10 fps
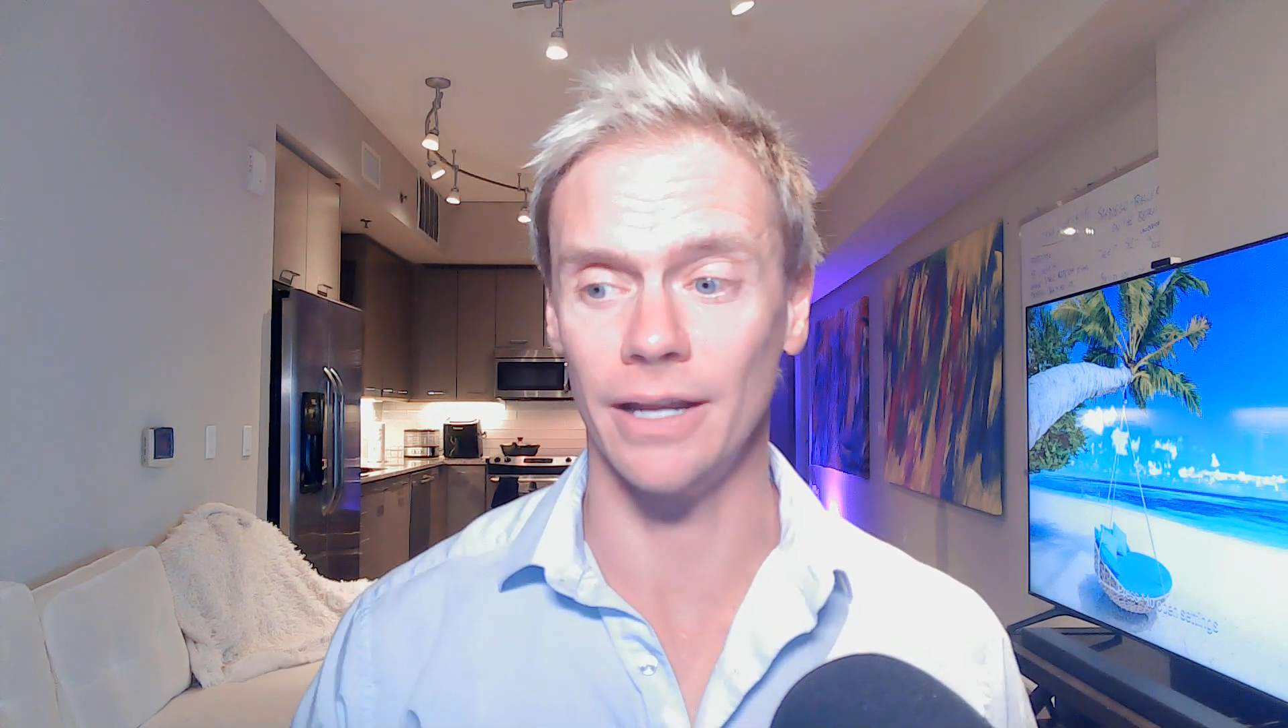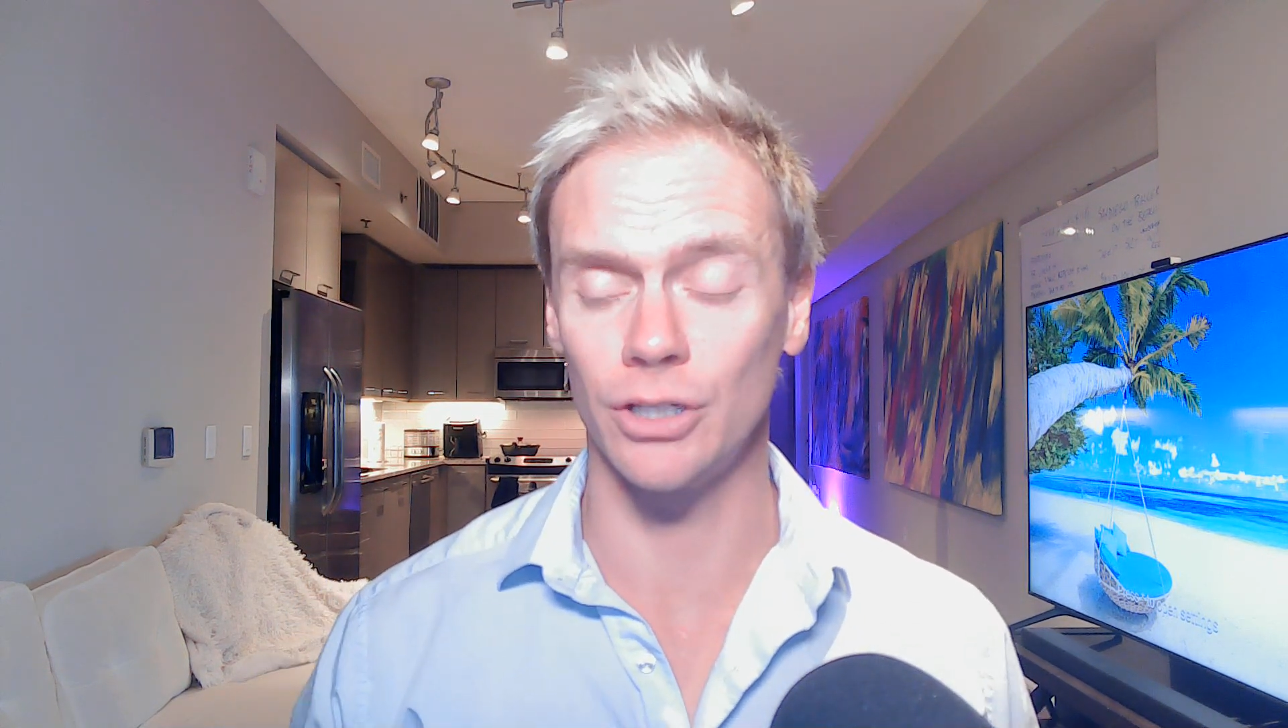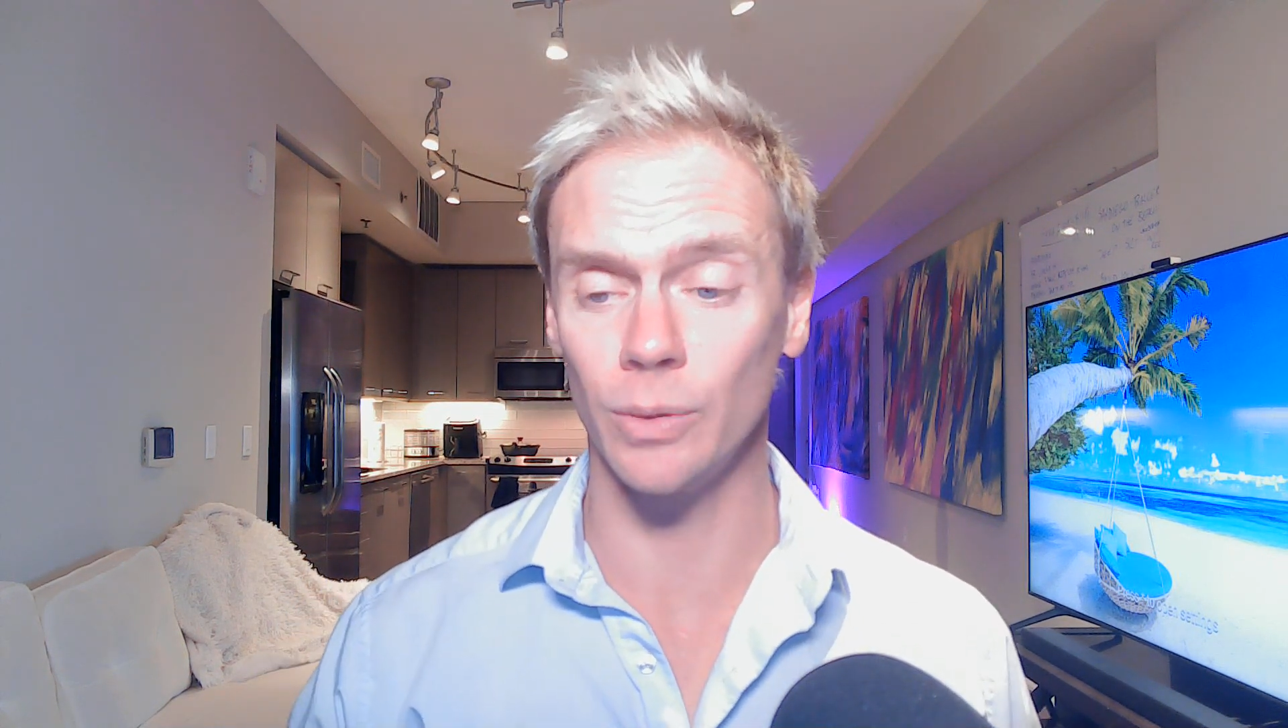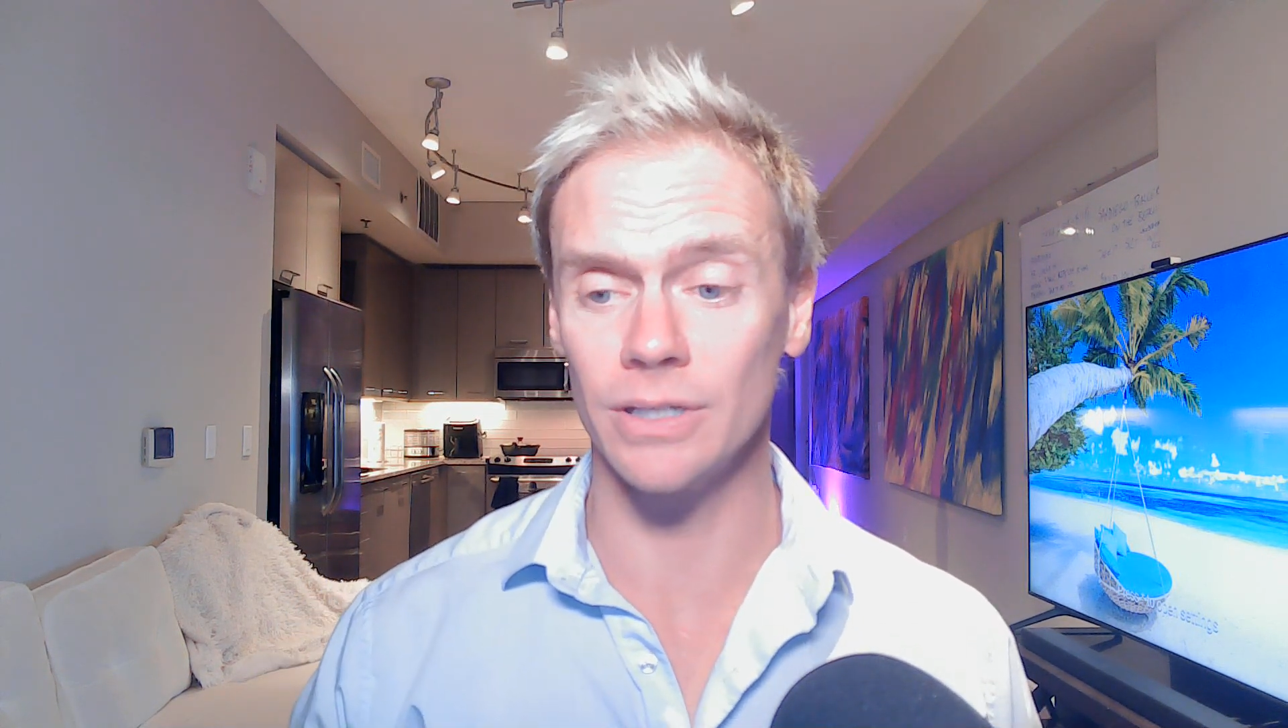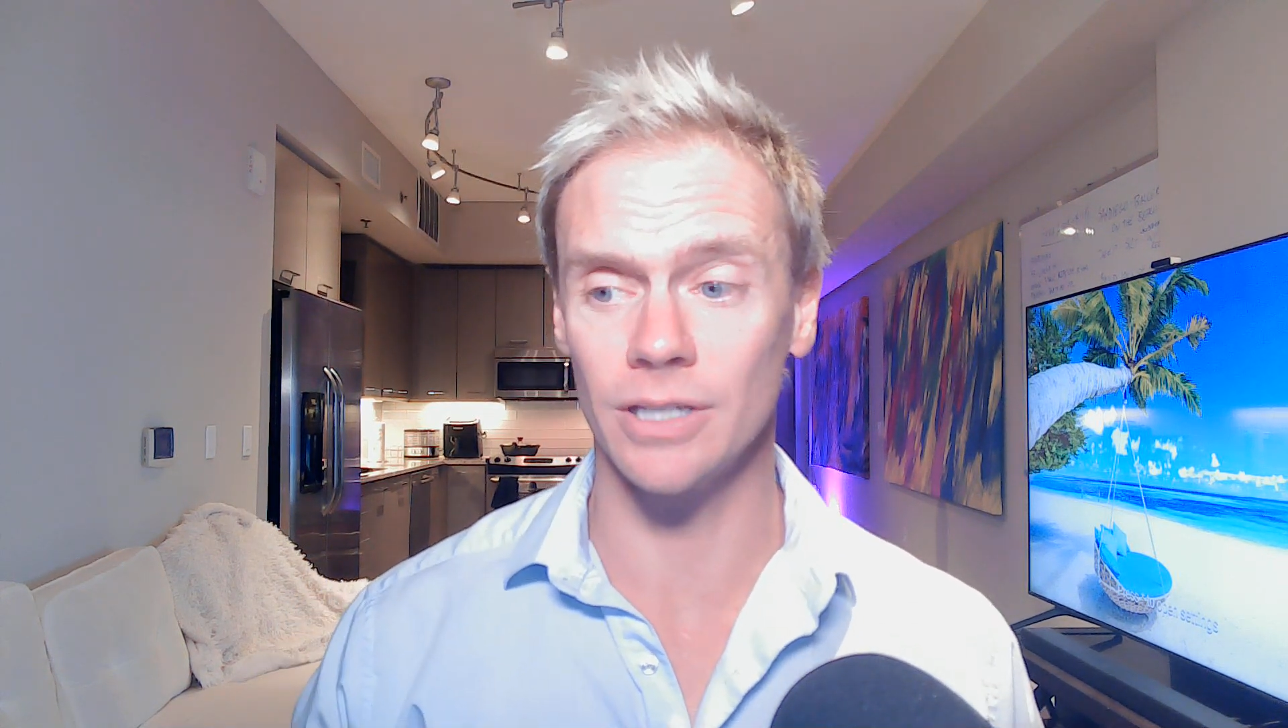and
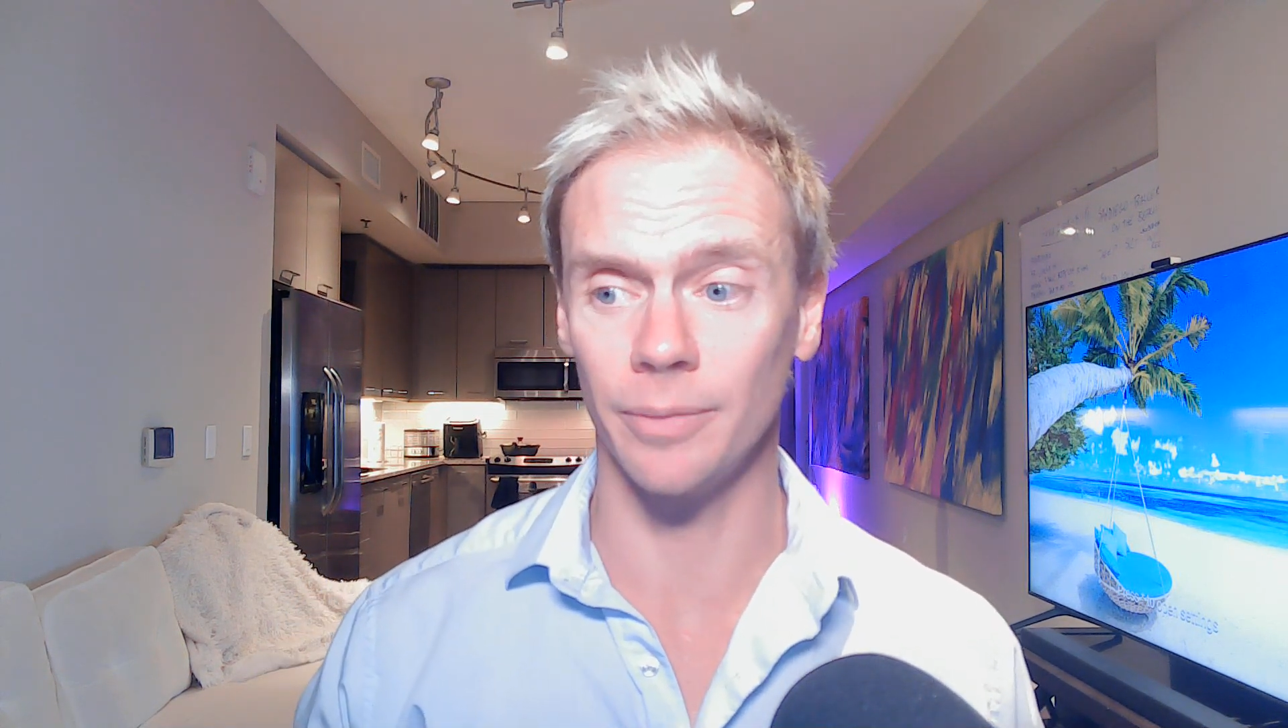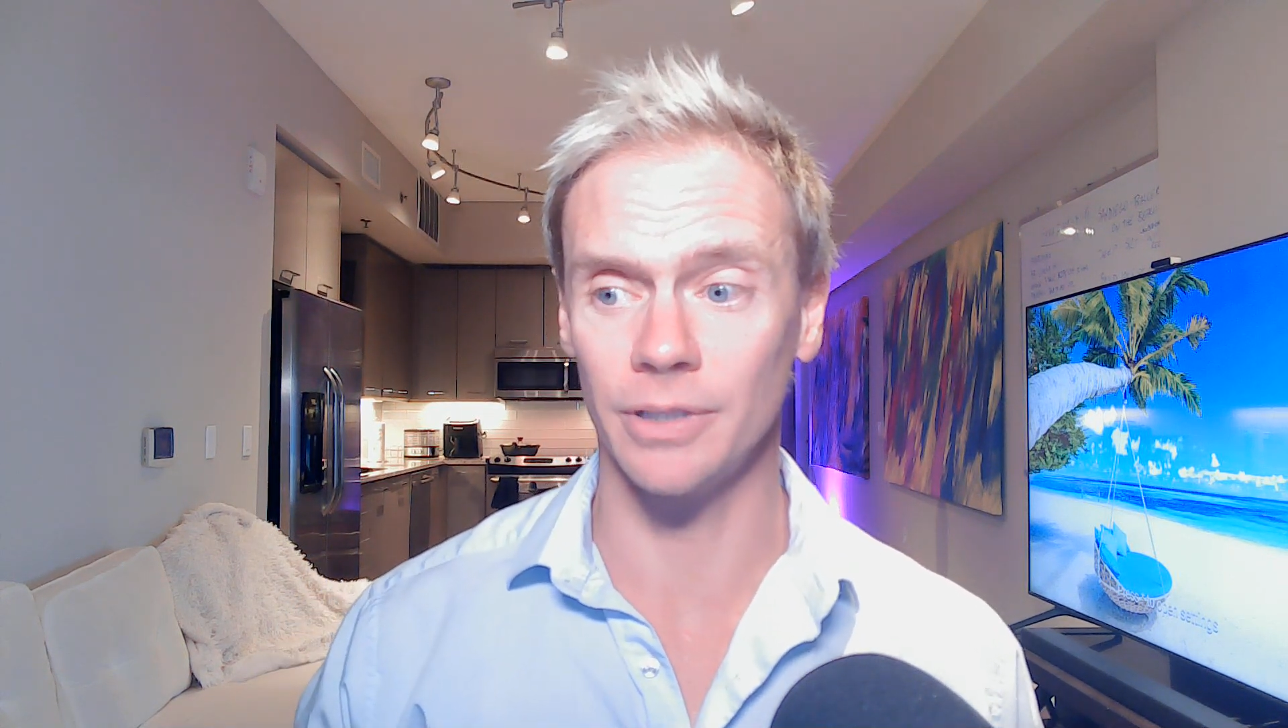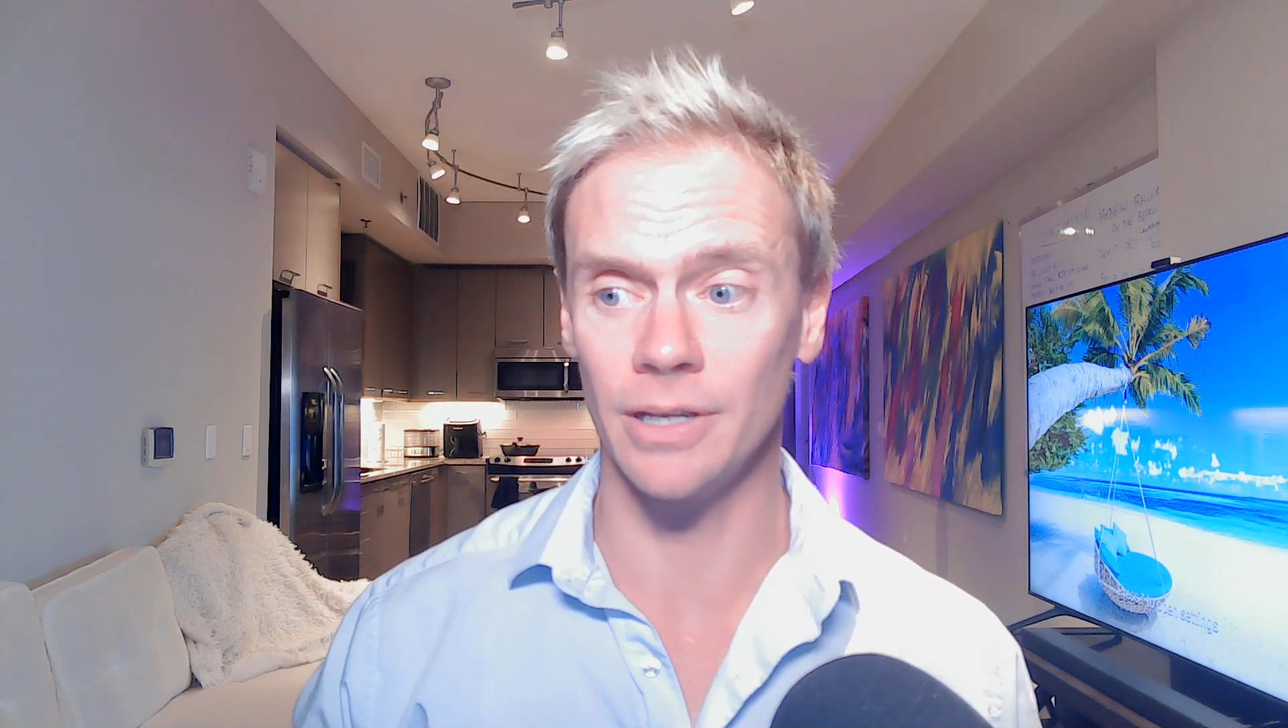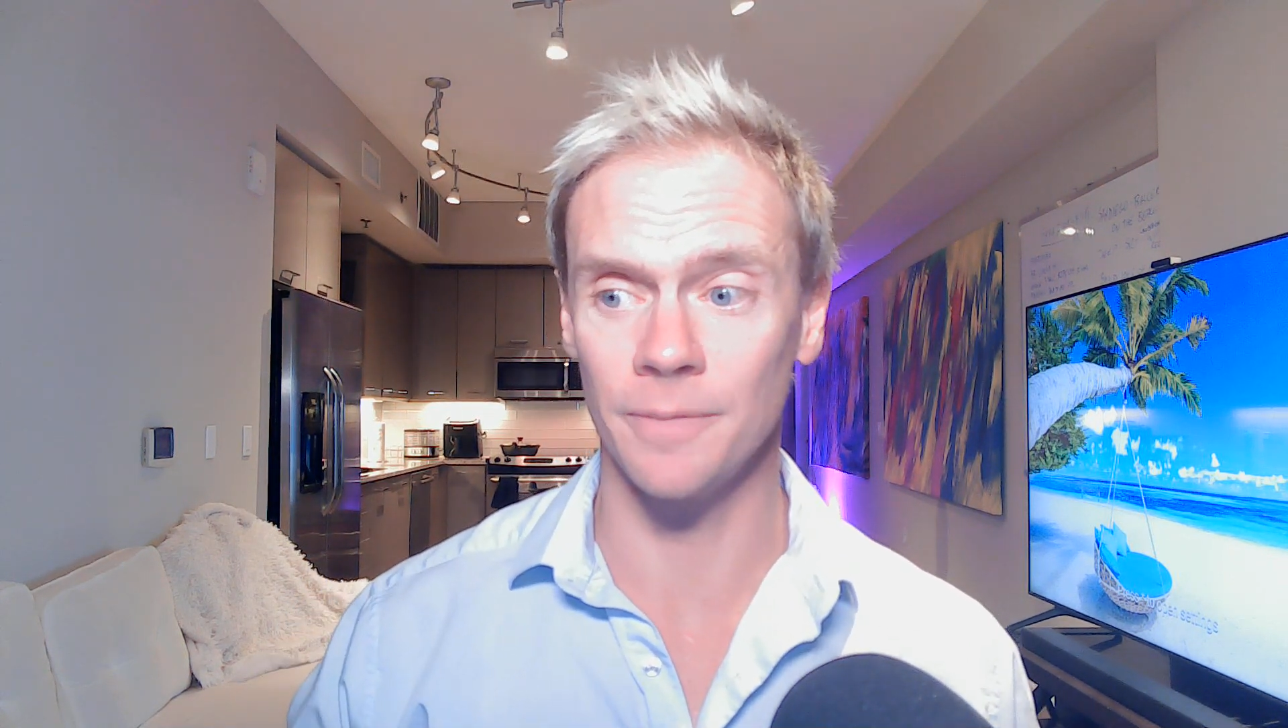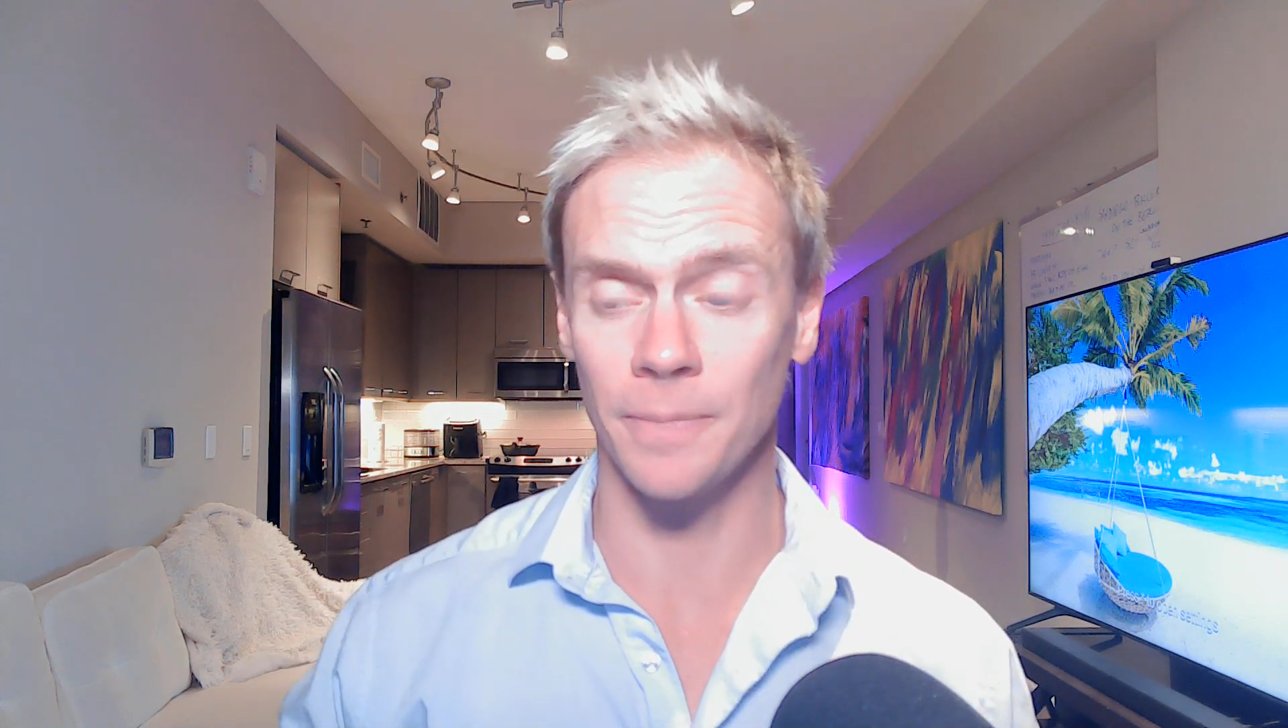doing
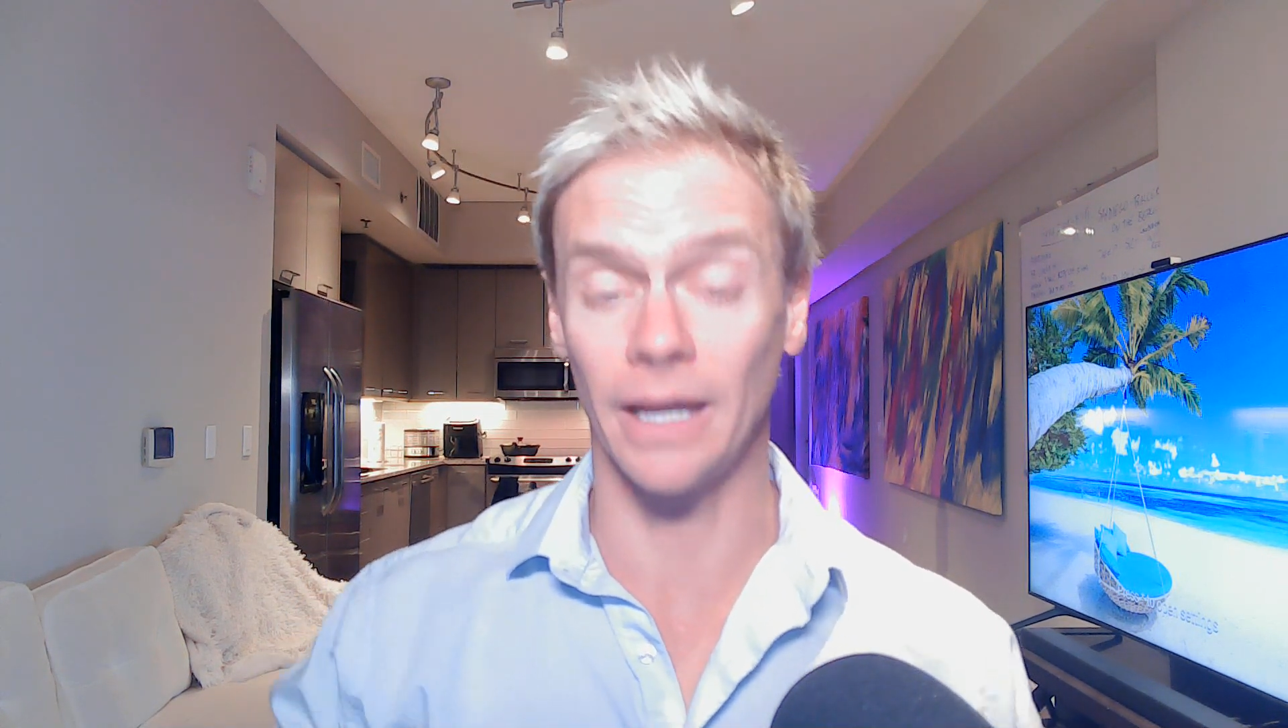something